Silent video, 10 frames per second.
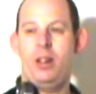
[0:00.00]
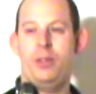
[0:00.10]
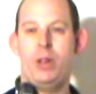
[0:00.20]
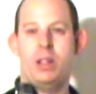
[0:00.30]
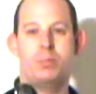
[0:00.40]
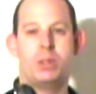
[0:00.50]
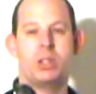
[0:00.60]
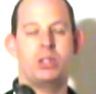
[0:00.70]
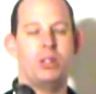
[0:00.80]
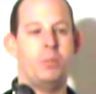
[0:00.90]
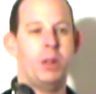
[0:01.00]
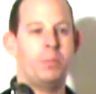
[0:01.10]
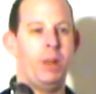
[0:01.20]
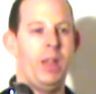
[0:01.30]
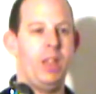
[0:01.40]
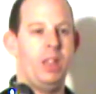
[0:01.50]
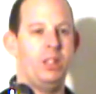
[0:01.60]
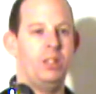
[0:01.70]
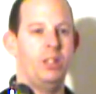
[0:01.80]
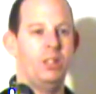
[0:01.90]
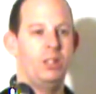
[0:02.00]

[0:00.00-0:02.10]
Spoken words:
I've had stomach pain.